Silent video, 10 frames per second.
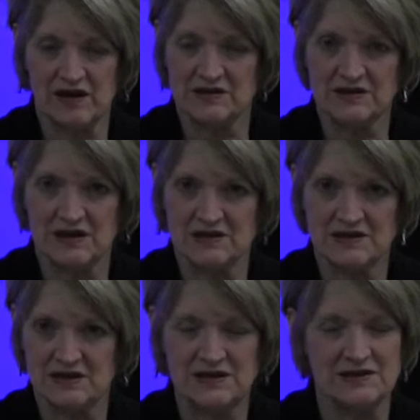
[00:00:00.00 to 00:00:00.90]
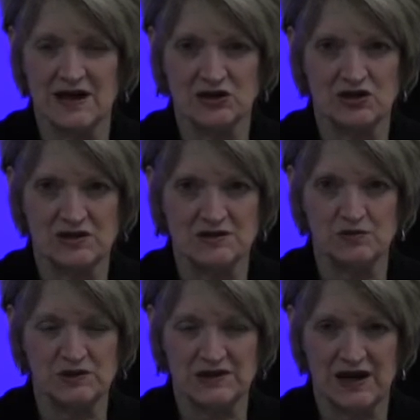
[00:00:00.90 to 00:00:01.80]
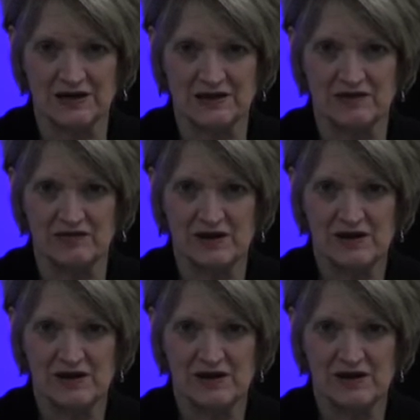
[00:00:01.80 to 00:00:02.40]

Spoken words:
that says C-section is protective.